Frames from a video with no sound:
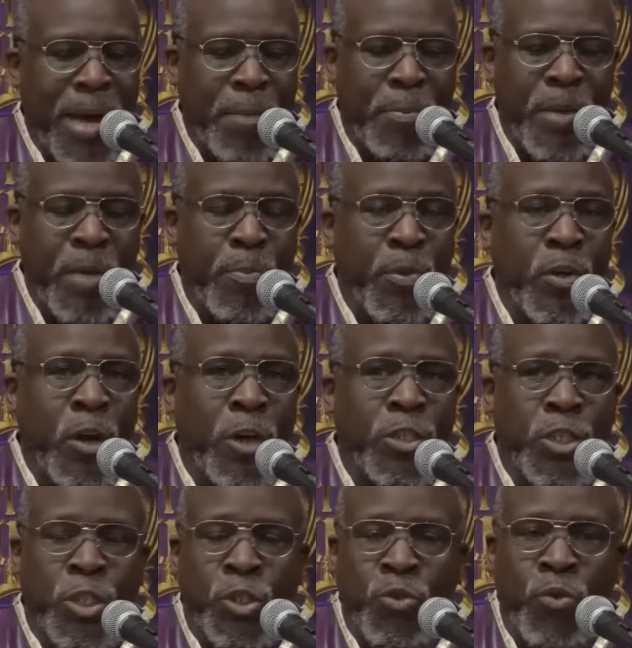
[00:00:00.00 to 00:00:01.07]
My people
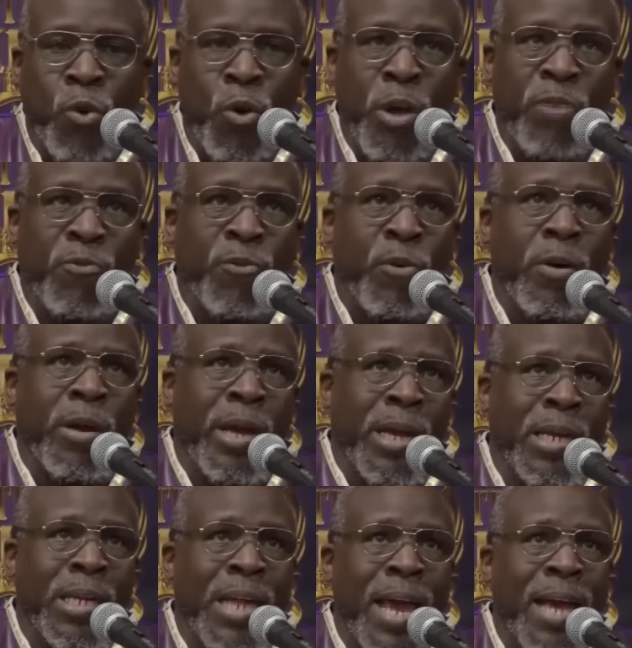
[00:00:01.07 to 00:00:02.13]
are destroyed for
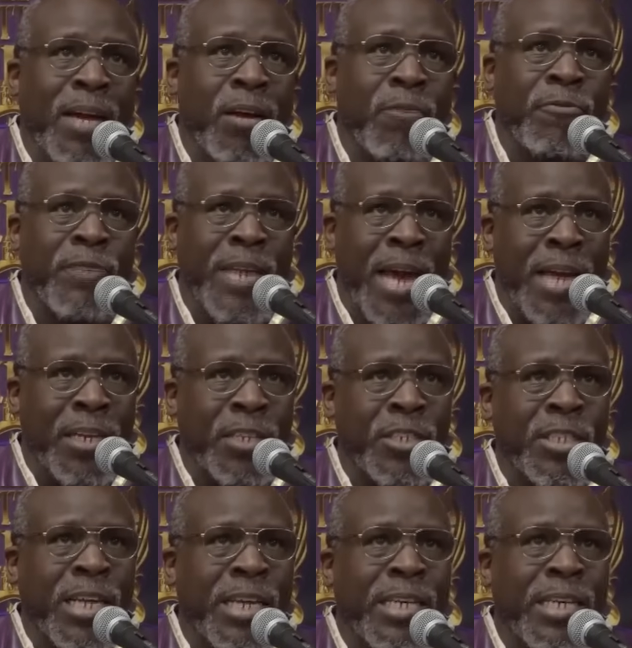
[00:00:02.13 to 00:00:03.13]
a lack of knowledge.